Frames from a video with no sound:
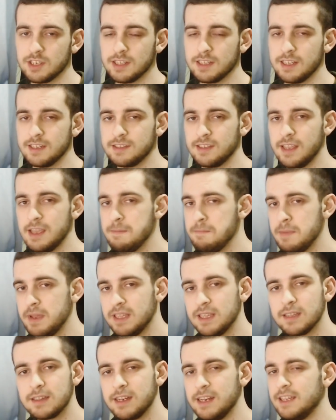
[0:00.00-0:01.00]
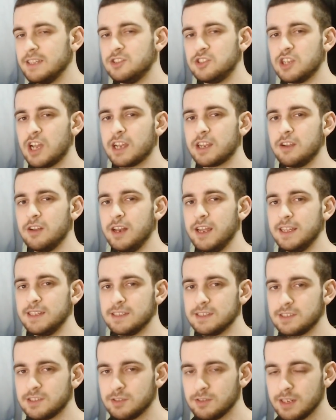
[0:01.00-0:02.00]
and they immediately ejaculate
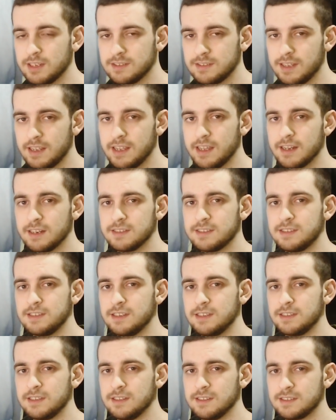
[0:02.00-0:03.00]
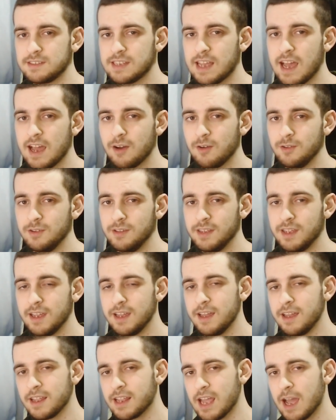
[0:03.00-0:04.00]
as soon as they hear a certain sound
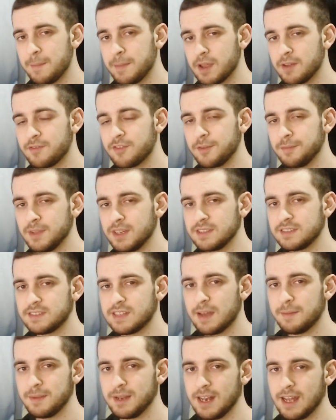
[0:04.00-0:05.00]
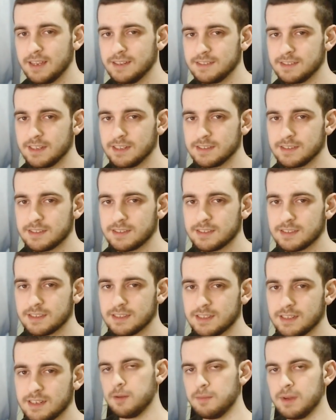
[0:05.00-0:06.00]
coming from their stabilizers.
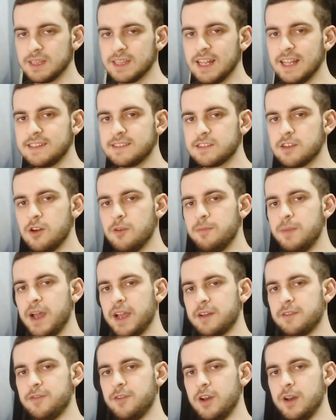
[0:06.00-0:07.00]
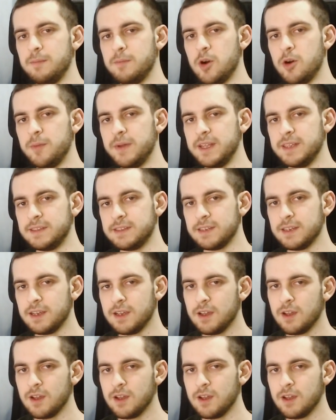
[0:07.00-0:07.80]
But let's go back for a moment.